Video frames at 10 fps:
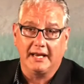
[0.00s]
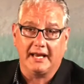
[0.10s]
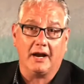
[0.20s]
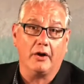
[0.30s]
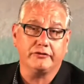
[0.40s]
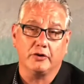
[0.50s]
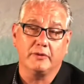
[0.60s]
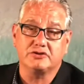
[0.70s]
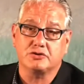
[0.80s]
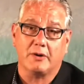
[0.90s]
It
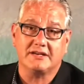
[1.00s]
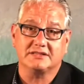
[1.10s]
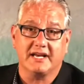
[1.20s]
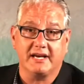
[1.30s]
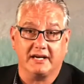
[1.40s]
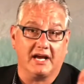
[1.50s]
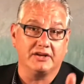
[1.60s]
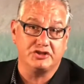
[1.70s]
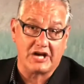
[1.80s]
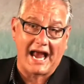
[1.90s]
also is translated
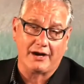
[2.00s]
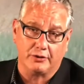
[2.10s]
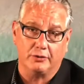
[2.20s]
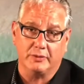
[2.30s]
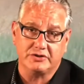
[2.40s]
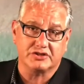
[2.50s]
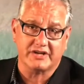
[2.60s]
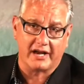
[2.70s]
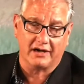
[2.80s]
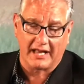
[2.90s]
a jackal, which is
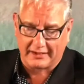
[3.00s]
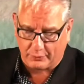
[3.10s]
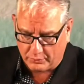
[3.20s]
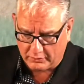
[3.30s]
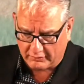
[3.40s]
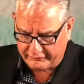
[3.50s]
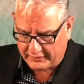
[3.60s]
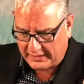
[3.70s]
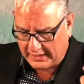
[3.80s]
kind of like a wolf,